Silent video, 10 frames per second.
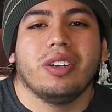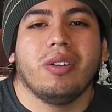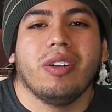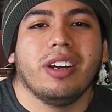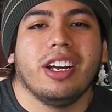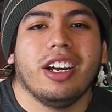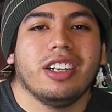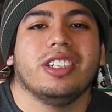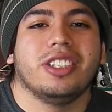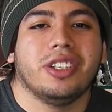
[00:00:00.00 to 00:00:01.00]
go out
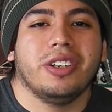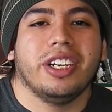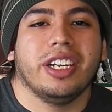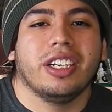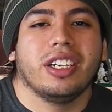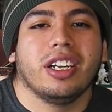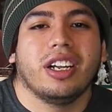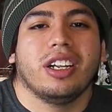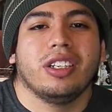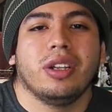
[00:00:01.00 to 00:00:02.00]
on a journey
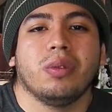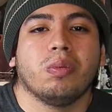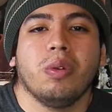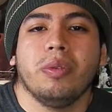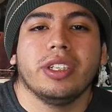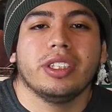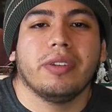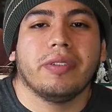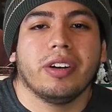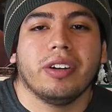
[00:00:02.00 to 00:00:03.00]
to the ruins
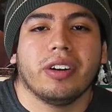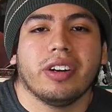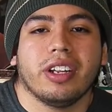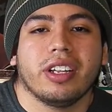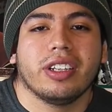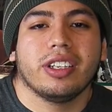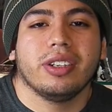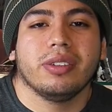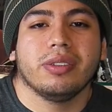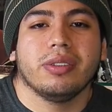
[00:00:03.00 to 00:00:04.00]
of Earth
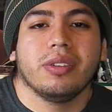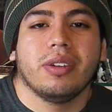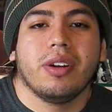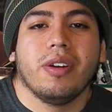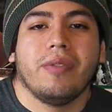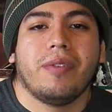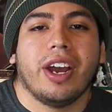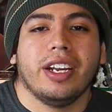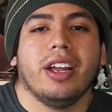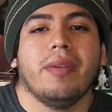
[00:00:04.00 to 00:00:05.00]
to
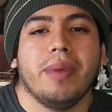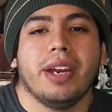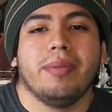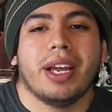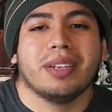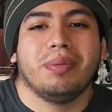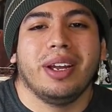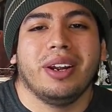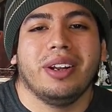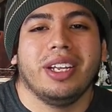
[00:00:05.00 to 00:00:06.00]
find a Betamax
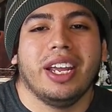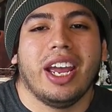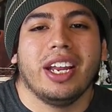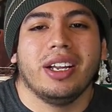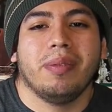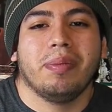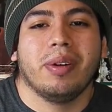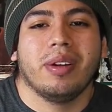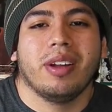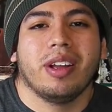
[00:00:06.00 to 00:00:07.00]
player and they end up
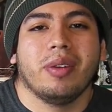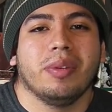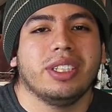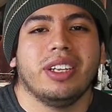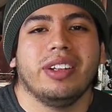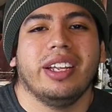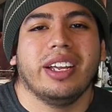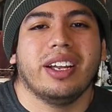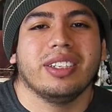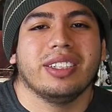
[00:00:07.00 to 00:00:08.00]
with
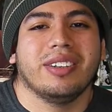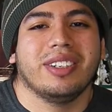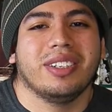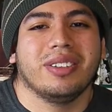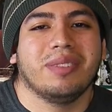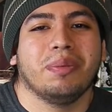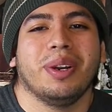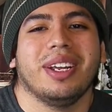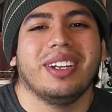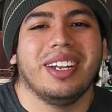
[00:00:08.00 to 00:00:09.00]
something else, which was
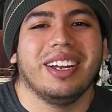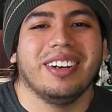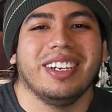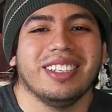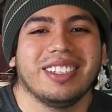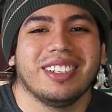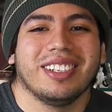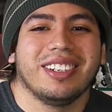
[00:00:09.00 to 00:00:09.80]
pretty hilarious.